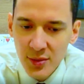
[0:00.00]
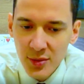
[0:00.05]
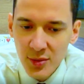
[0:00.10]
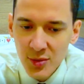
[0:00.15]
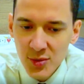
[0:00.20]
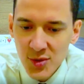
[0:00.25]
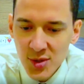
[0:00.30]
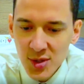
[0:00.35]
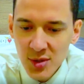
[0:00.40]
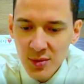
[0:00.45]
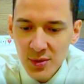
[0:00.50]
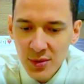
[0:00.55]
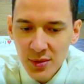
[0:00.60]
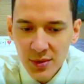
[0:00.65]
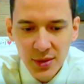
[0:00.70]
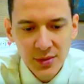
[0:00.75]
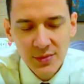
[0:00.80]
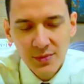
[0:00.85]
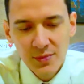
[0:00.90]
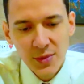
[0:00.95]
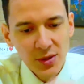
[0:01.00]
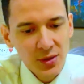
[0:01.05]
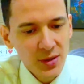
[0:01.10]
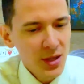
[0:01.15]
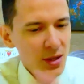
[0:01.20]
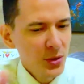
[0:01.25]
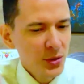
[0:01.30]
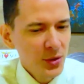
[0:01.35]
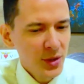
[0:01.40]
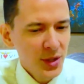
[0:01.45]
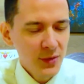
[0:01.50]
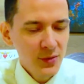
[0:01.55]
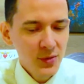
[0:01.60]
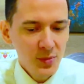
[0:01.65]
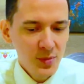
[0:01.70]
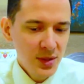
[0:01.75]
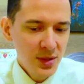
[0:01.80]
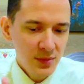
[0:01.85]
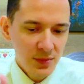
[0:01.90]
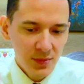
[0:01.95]
And how long have
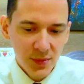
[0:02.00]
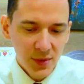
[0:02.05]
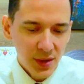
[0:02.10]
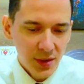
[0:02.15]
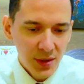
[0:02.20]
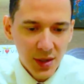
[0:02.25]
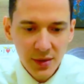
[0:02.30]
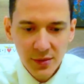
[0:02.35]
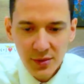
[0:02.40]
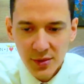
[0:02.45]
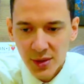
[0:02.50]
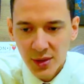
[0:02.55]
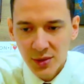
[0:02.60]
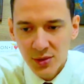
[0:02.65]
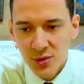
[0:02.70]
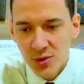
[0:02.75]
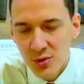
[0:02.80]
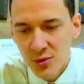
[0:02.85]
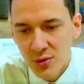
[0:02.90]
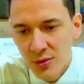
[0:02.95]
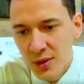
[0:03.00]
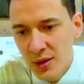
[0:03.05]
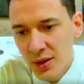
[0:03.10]
you been? Like, cover that too.